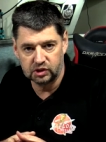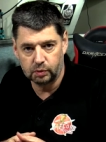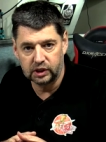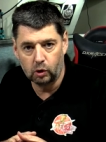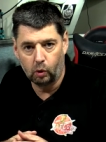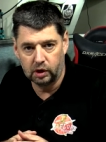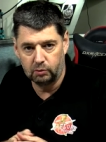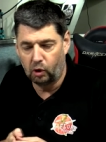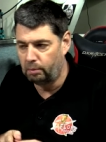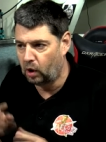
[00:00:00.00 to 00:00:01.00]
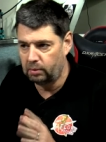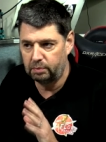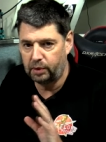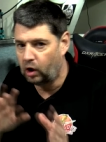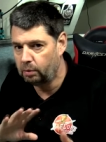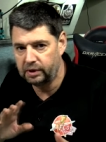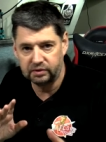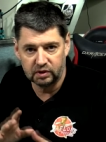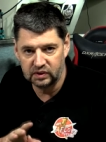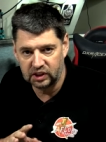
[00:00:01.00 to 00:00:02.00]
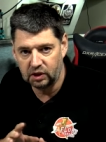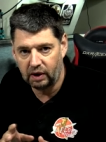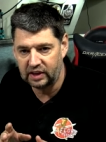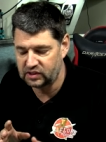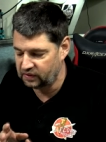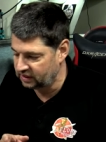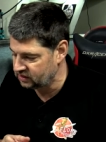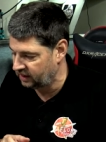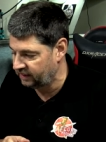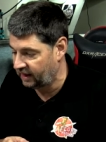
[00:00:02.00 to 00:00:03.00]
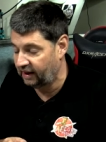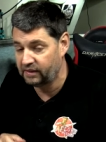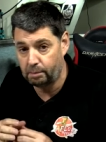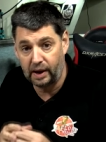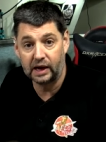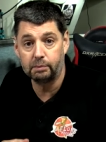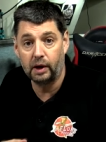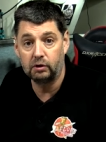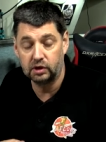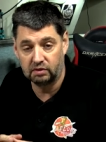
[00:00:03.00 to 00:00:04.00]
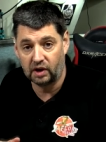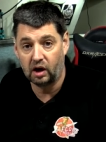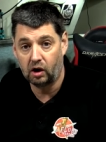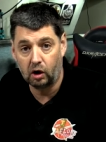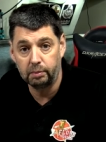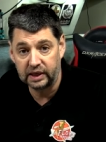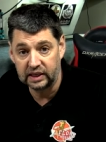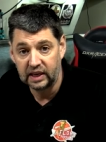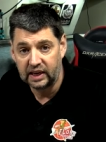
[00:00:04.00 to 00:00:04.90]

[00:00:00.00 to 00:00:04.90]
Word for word: as we call them, or mom and pop if you're in the US and things like that, are the backbone of our hobby.